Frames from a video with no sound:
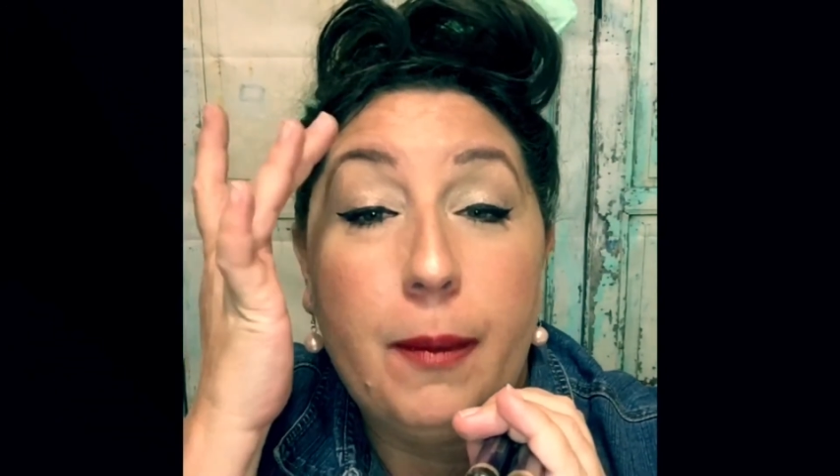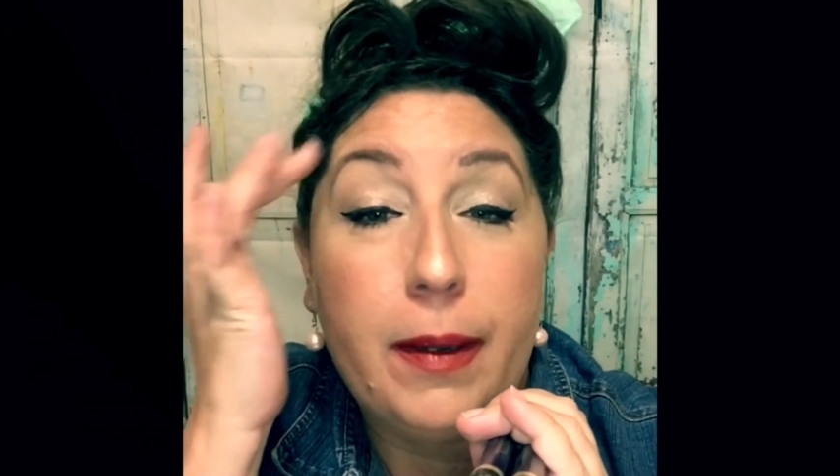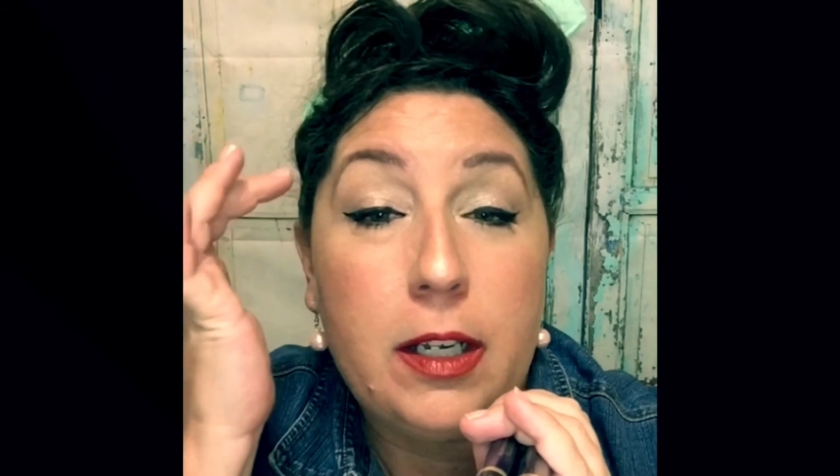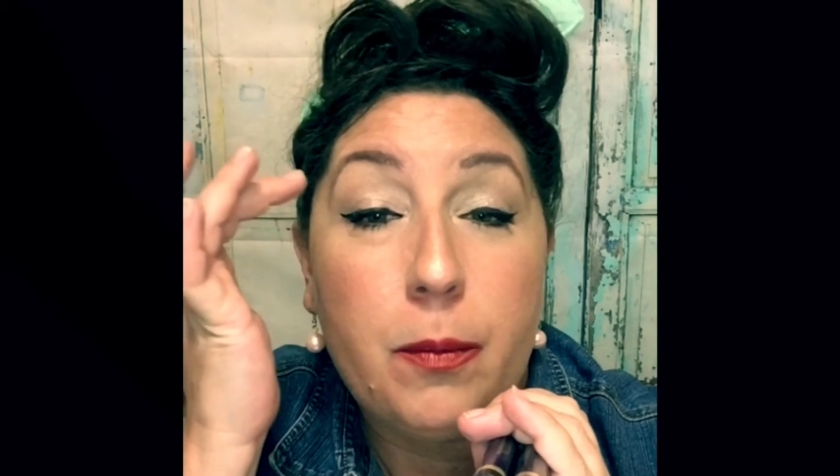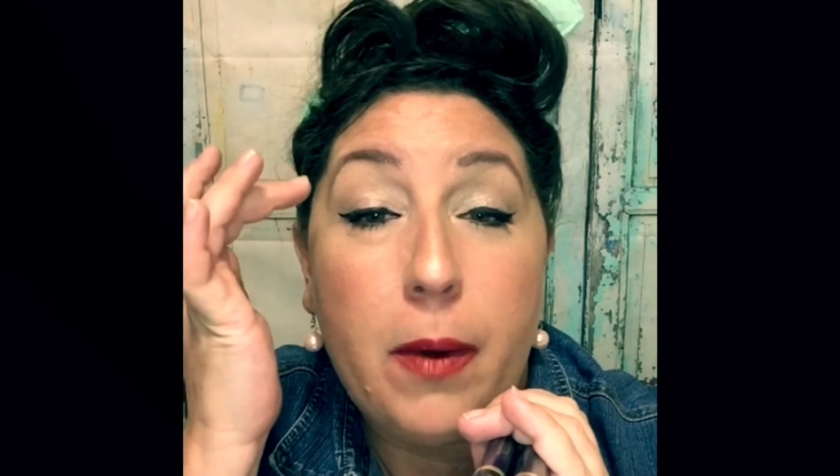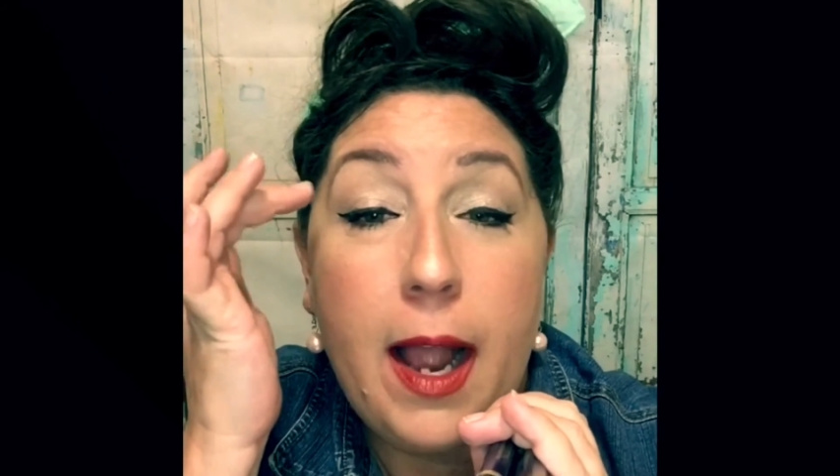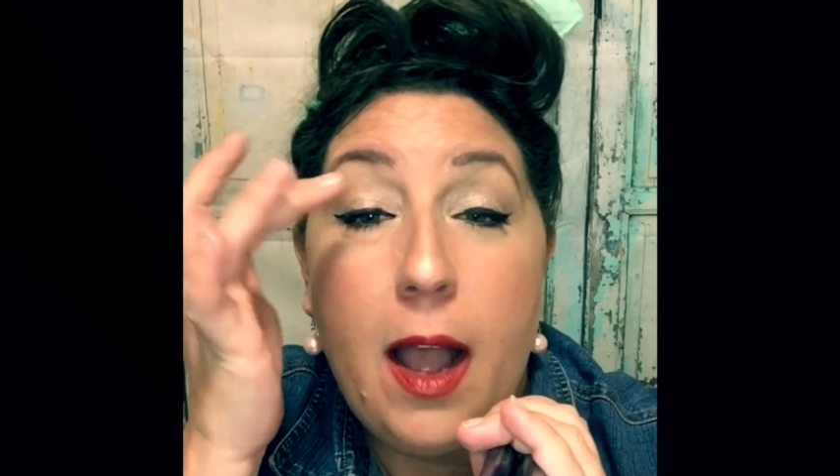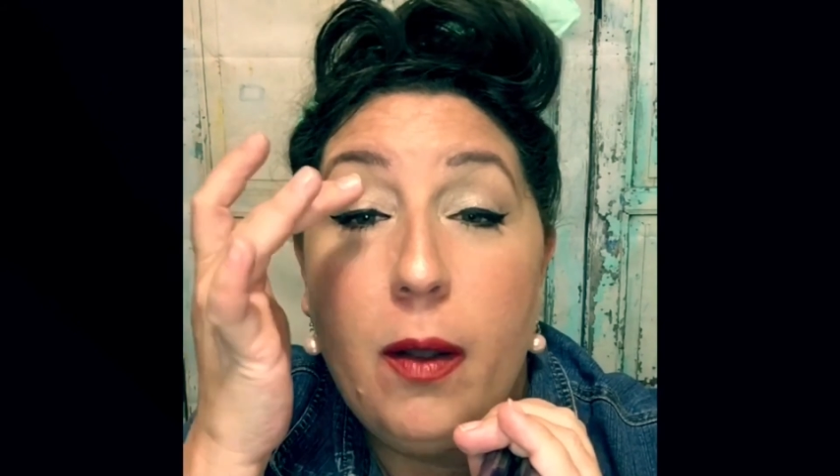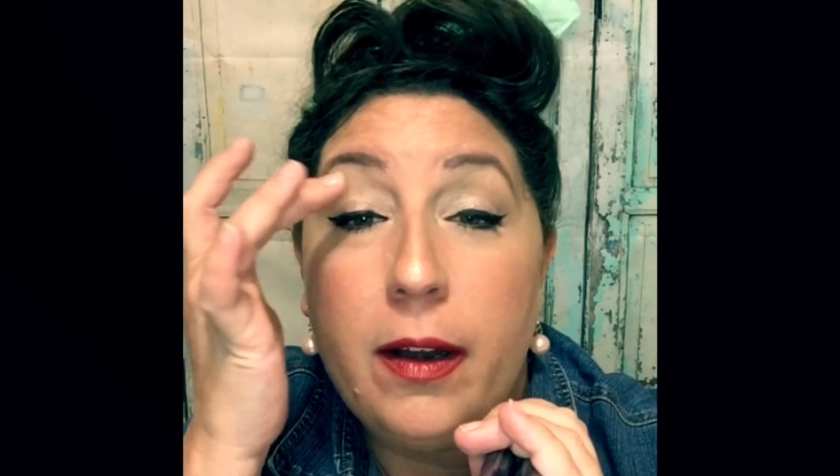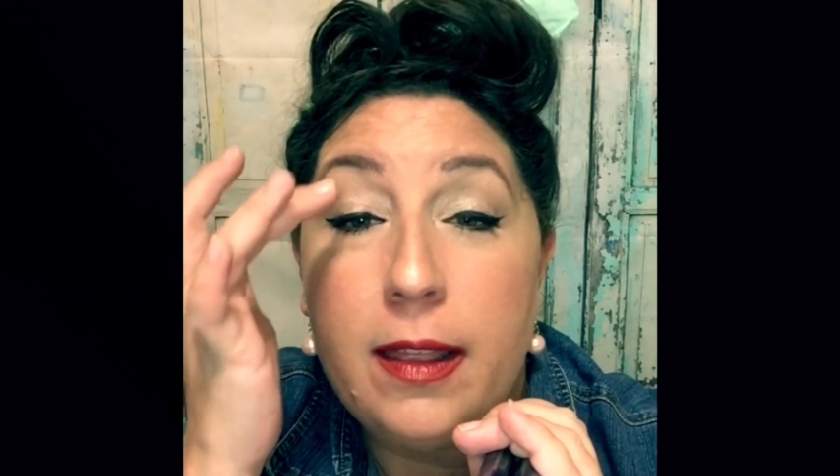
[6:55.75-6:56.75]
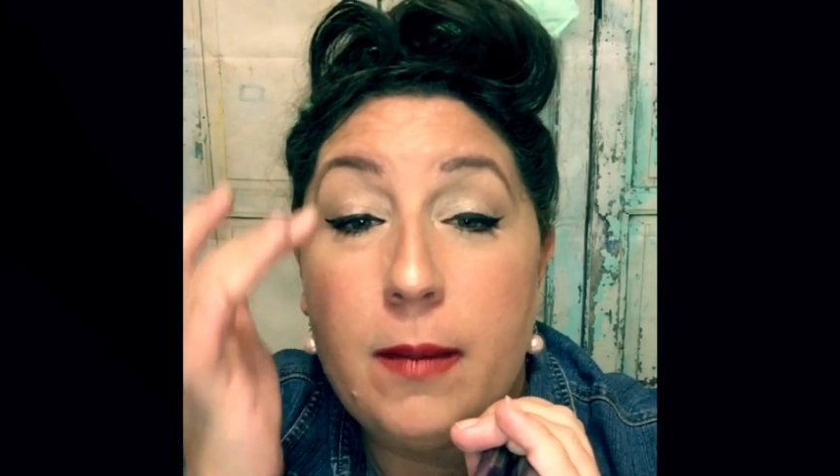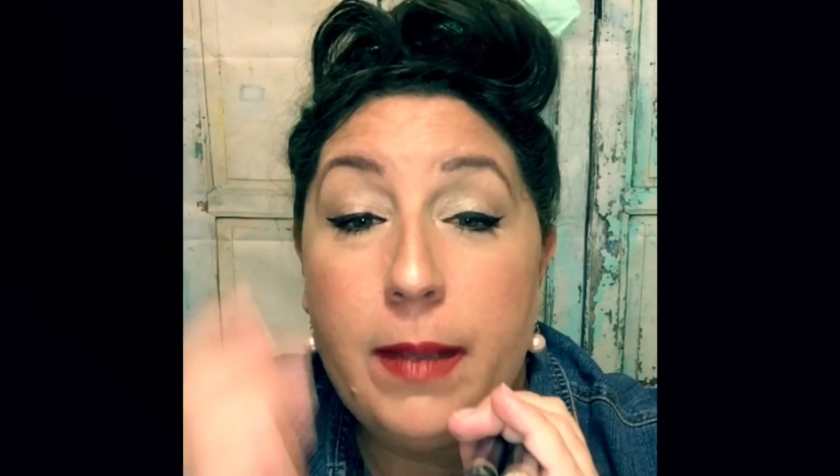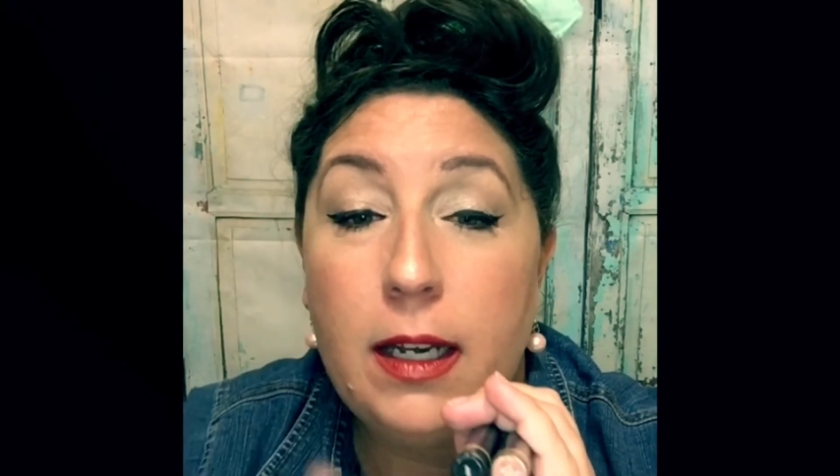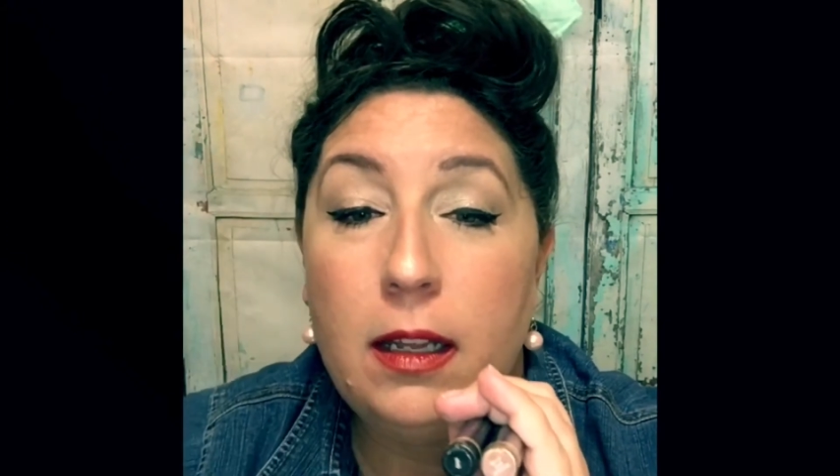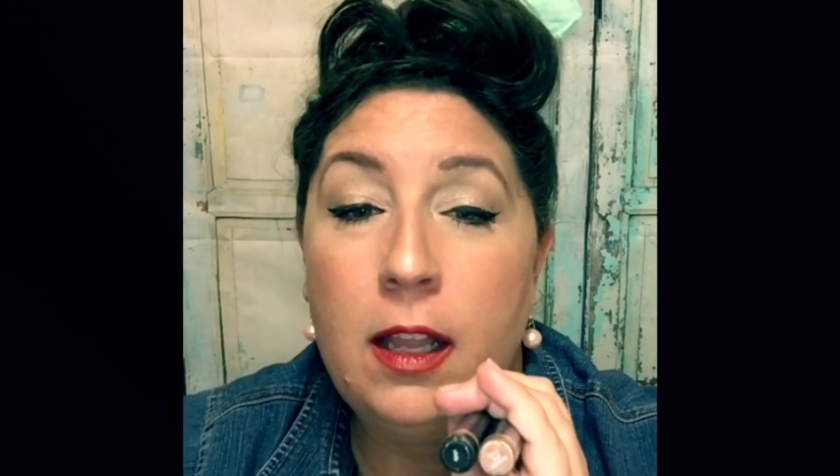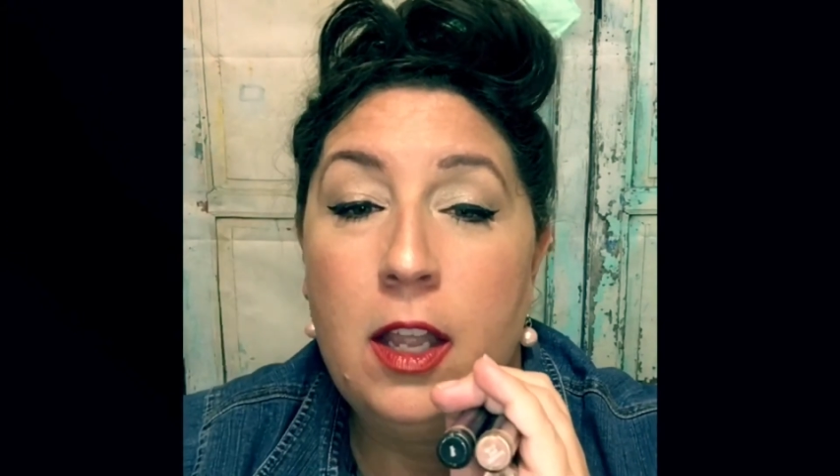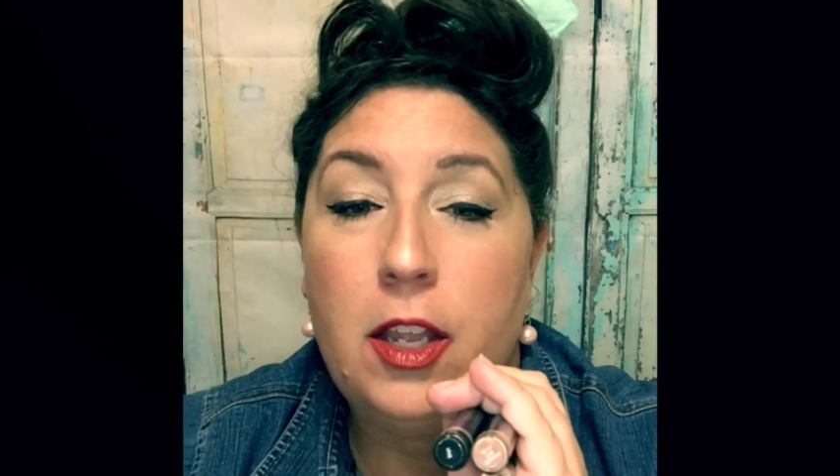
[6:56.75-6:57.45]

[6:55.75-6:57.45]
up on your brow or in the middle,